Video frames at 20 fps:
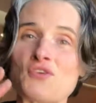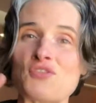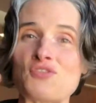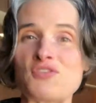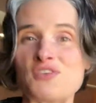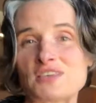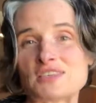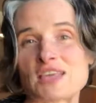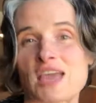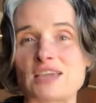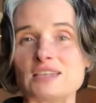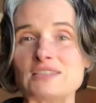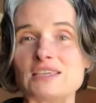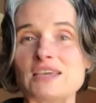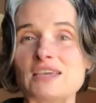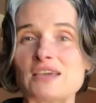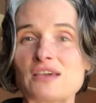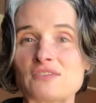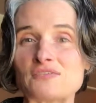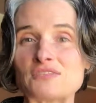this
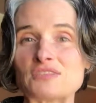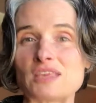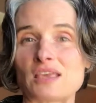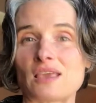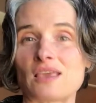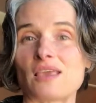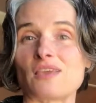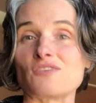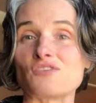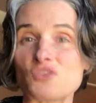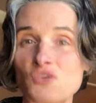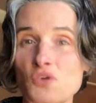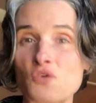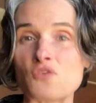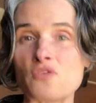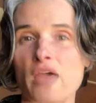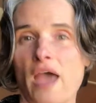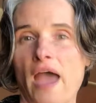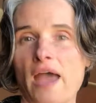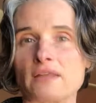idea of singing
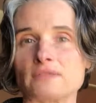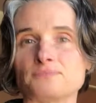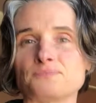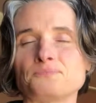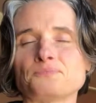to that.